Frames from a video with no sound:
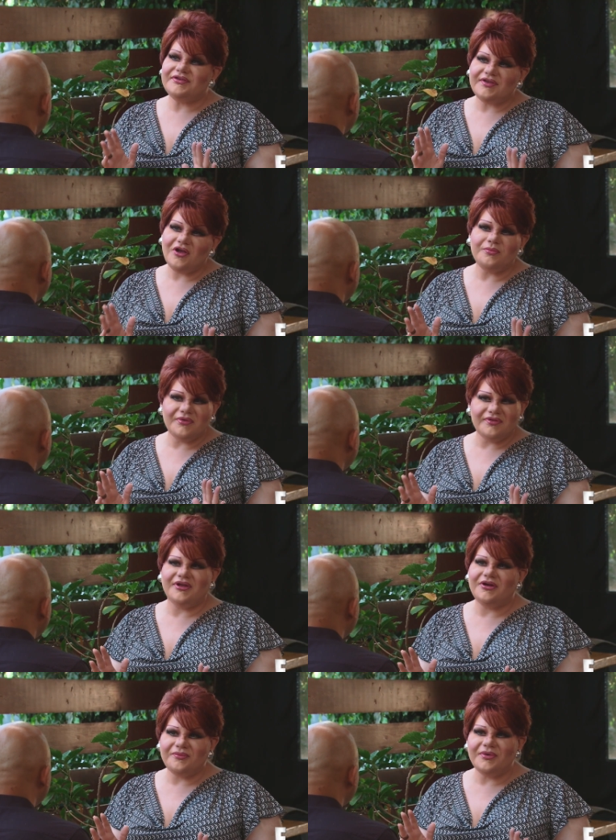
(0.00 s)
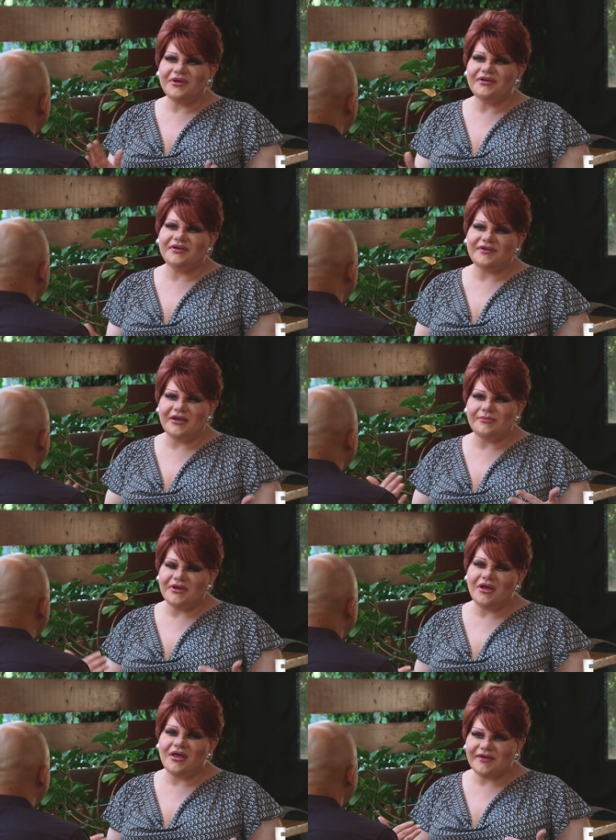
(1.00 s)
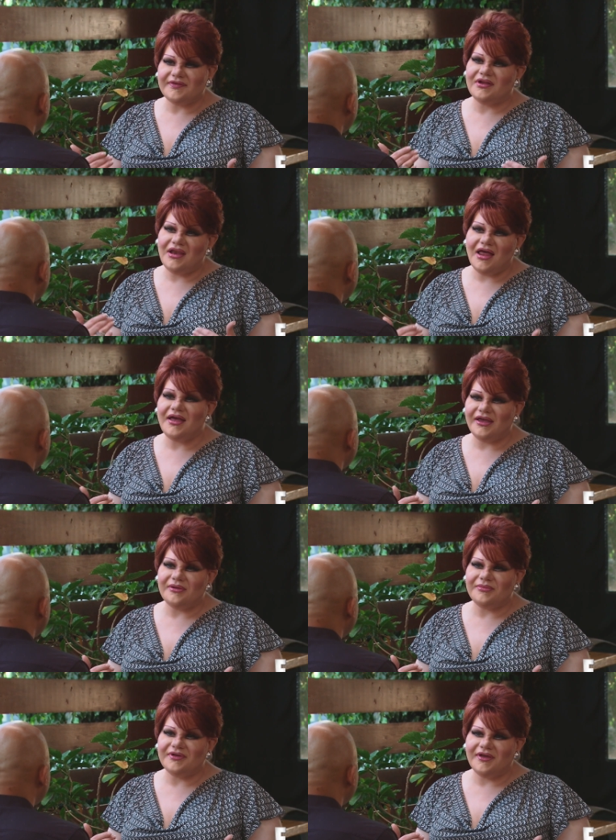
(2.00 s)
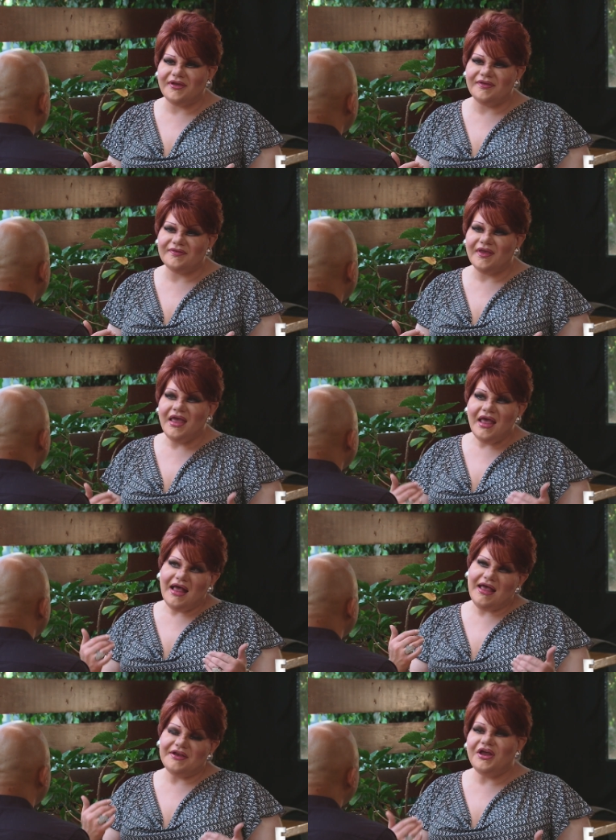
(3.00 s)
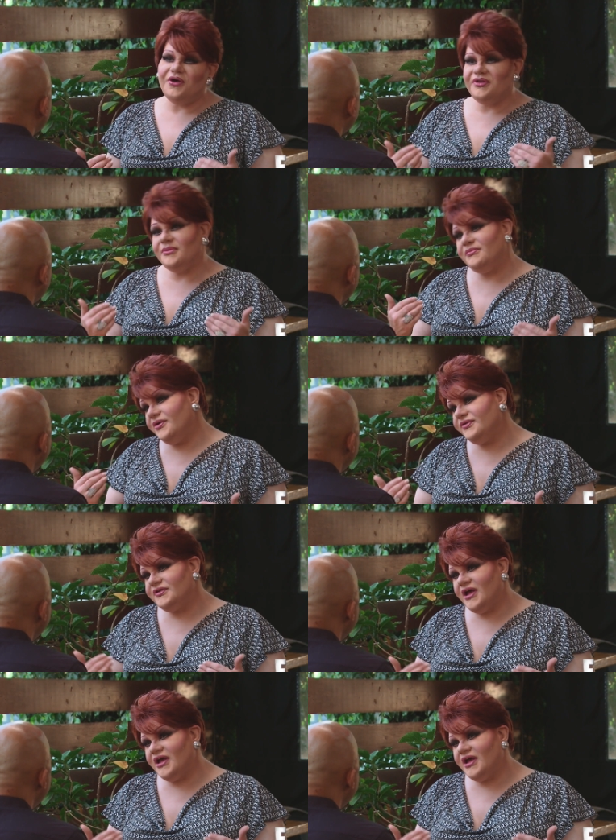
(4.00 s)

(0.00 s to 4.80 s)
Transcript: just hope that they're willing to take me on as a client because I know that most